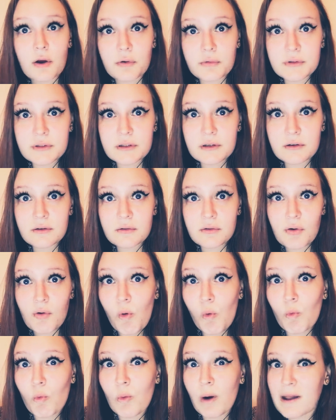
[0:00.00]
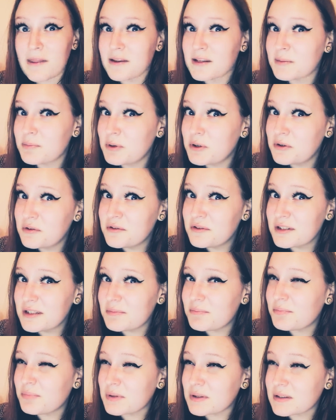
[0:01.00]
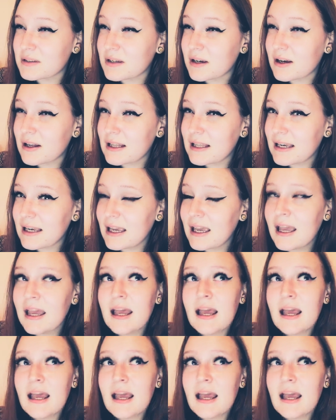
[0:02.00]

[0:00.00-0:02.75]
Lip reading: Also, Wetherspoons, bizarrely.